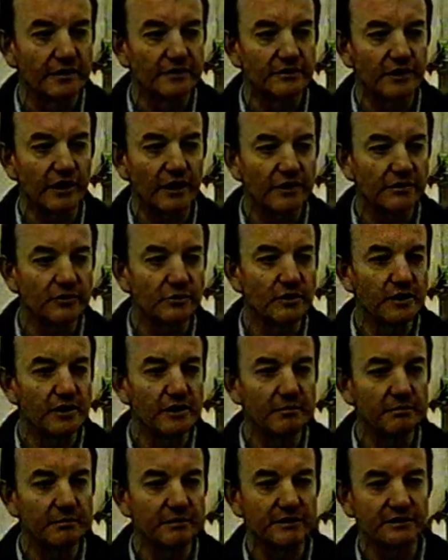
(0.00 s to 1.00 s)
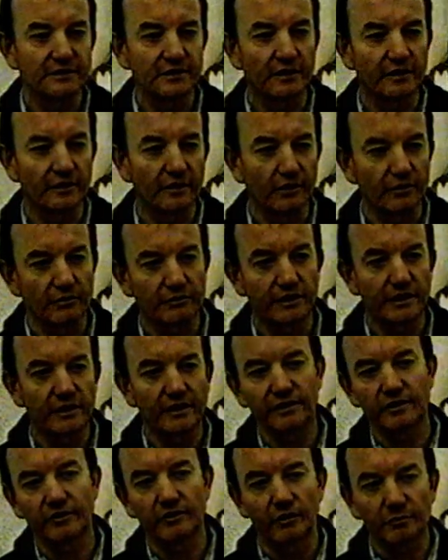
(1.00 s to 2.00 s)
trying to keep the sun off their
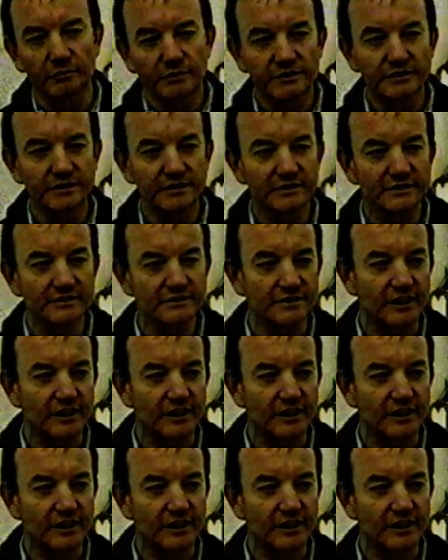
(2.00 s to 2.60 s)
chronometers,